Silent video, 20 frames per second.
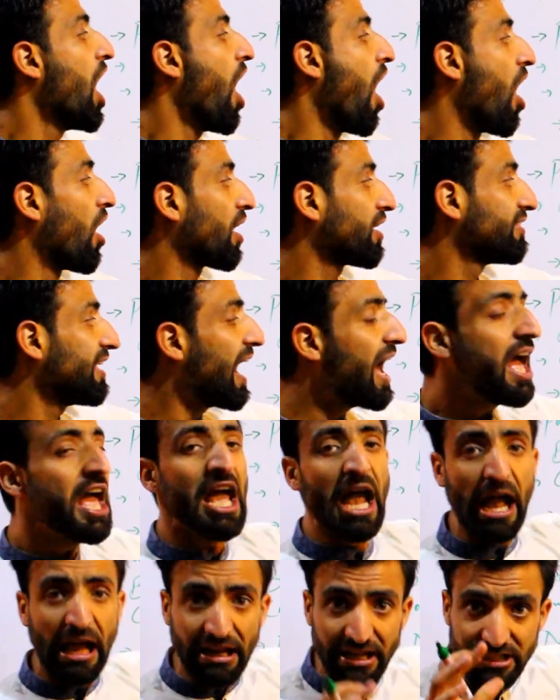or the
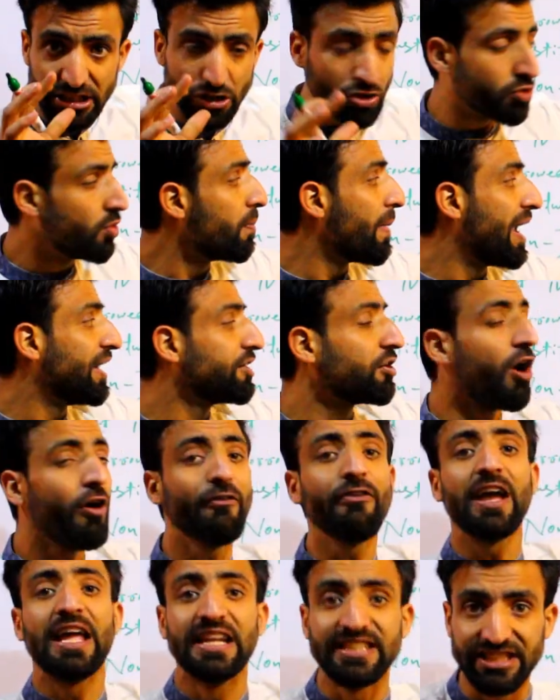instrument
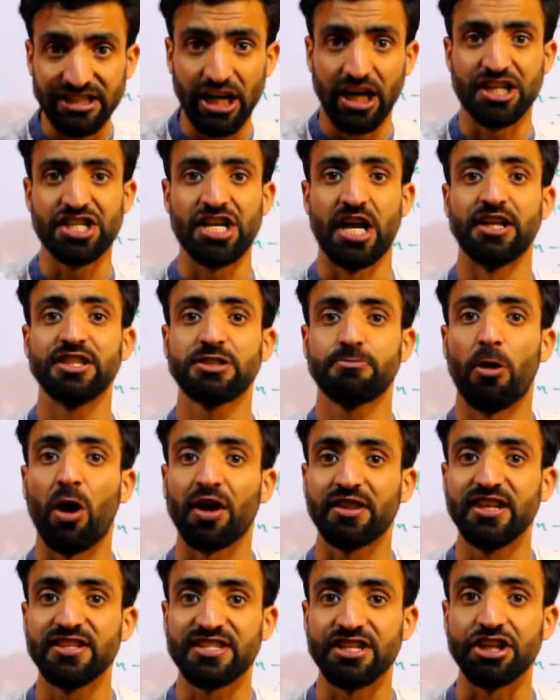of instructions
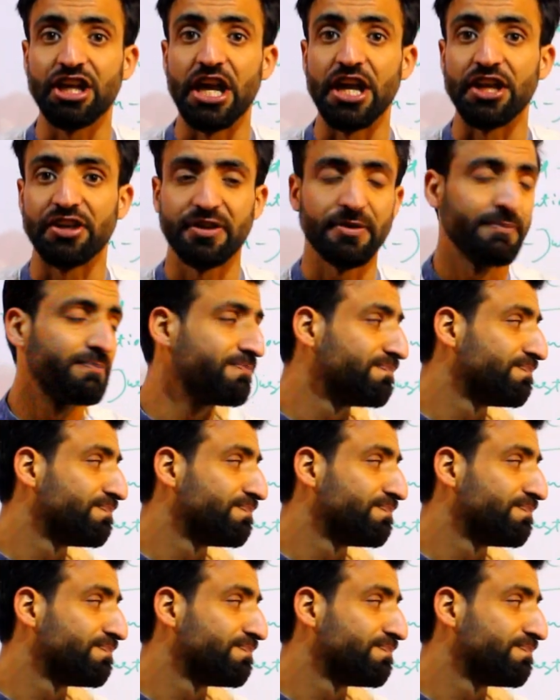for the state.